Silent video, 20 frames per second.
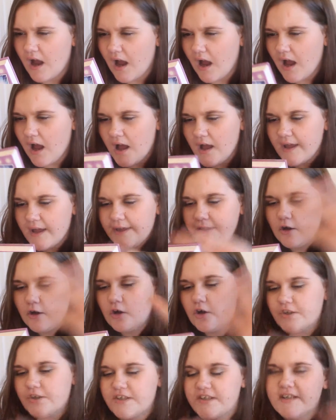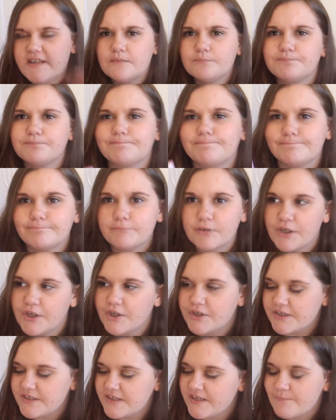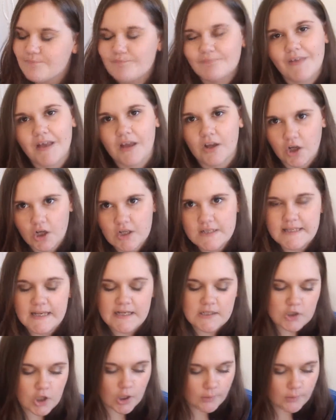I ordered it and pre-ordered it, got a signed